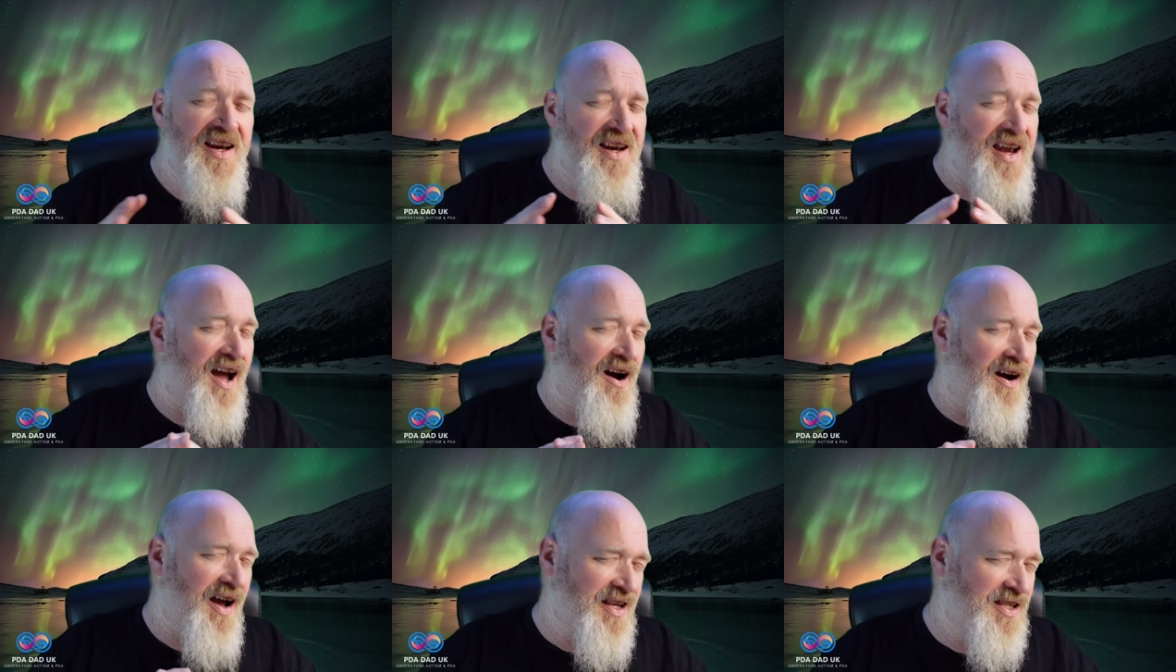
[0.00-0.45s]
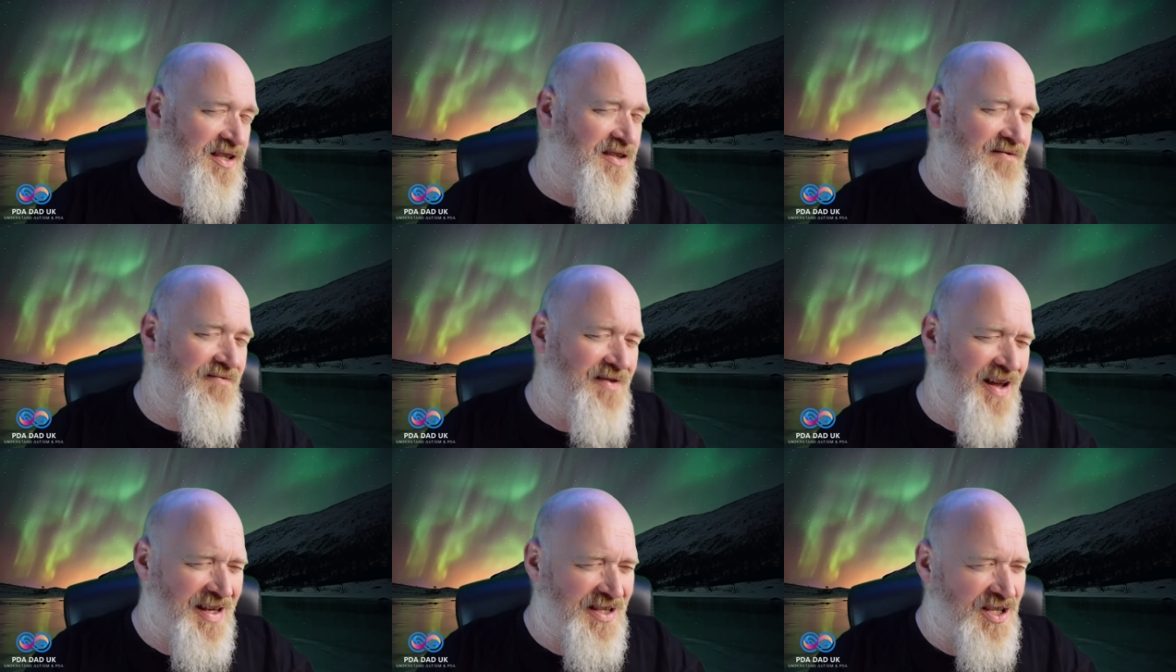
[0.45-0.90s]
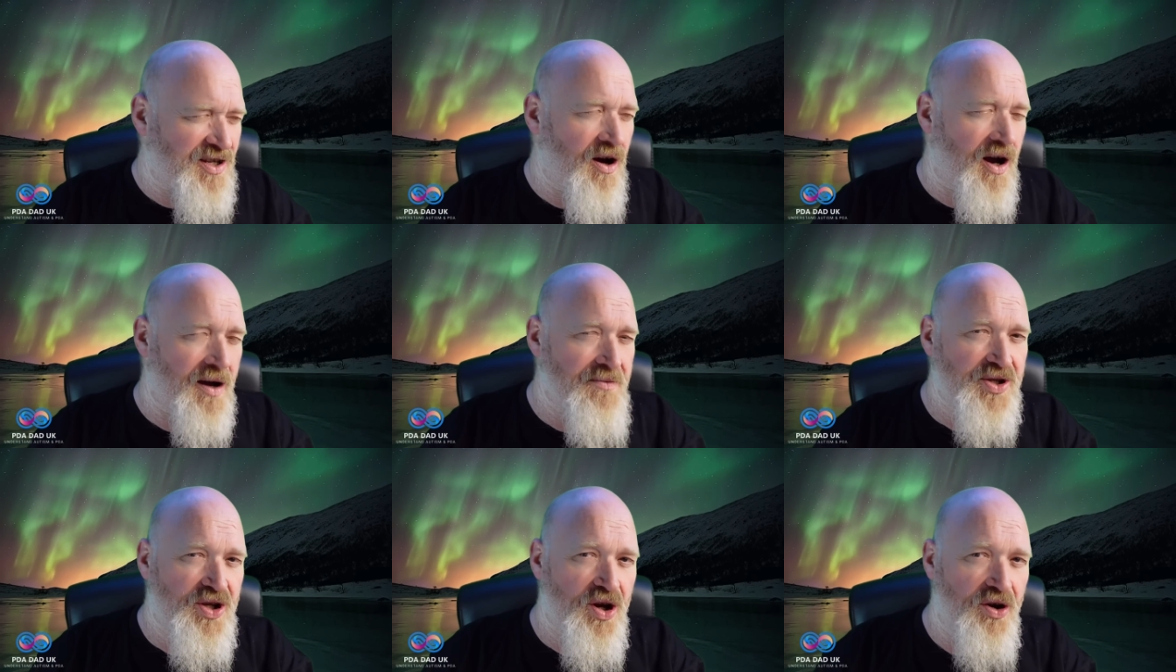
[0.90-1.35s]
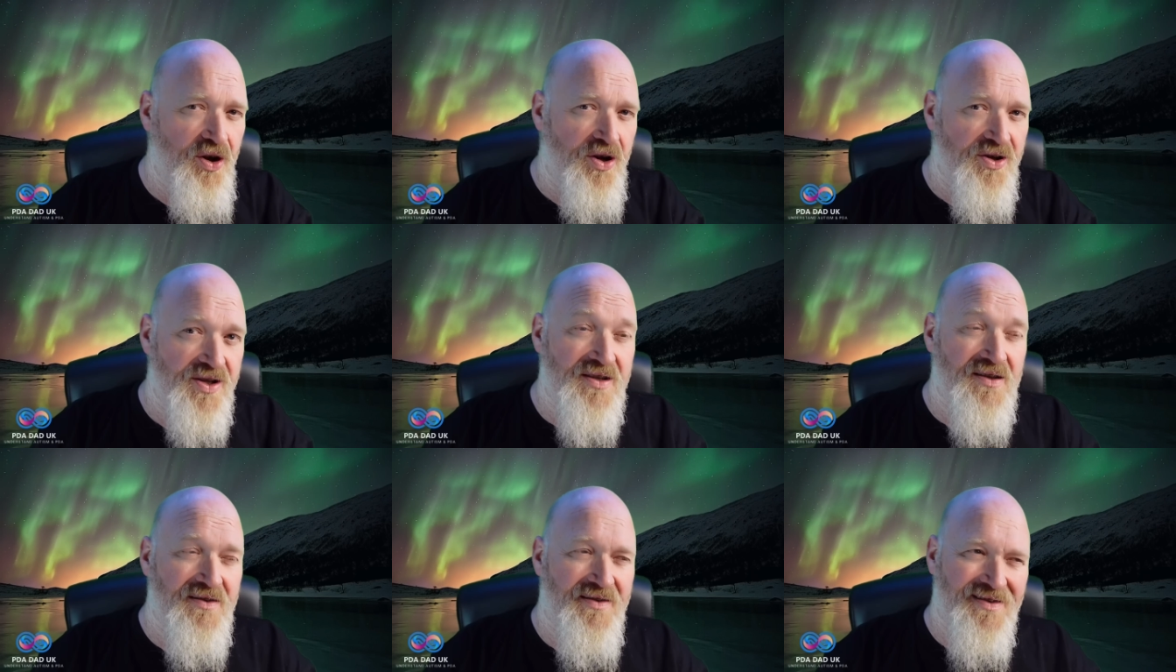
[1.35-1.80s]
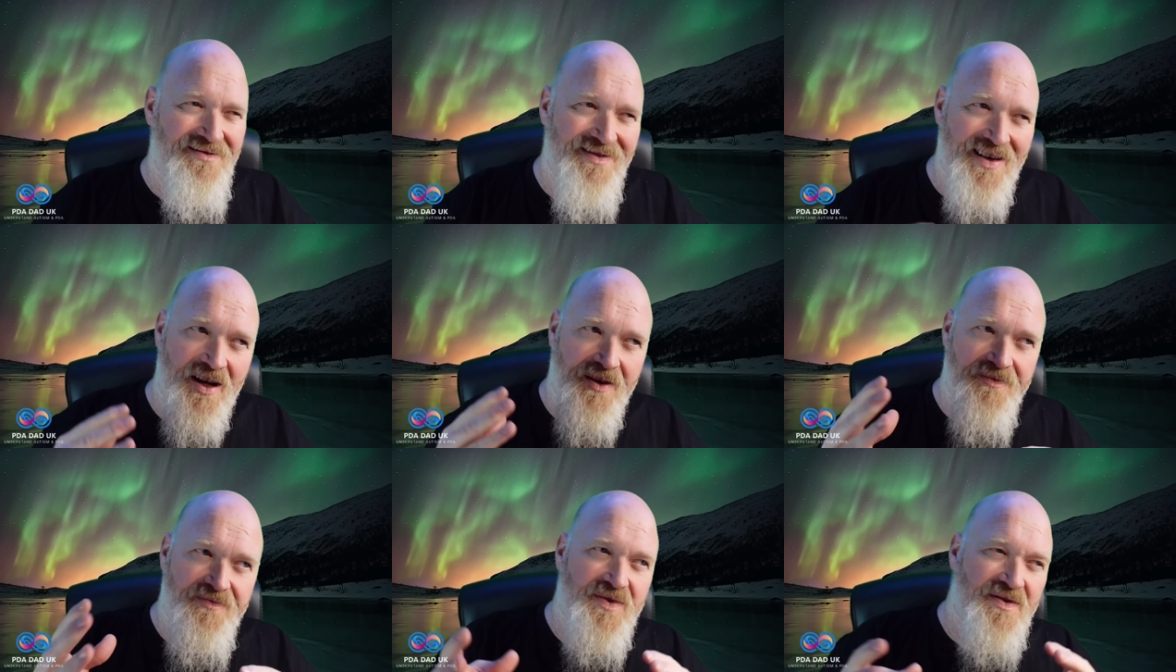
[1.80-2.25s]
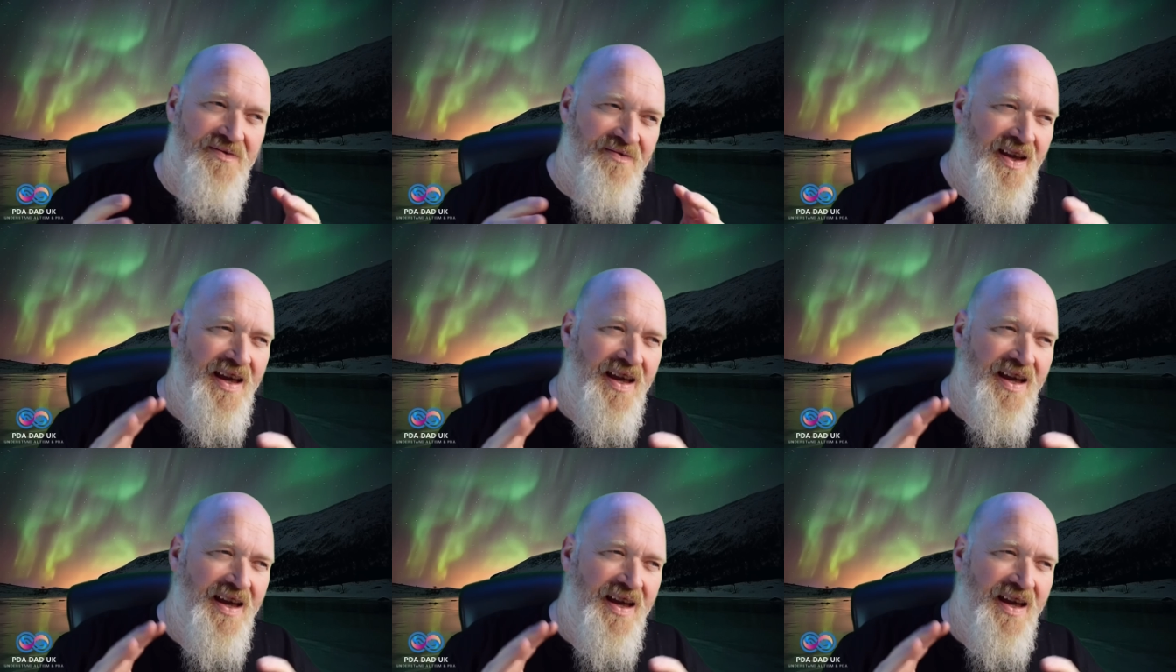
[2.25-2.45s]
Now, as as time's gone on, you know,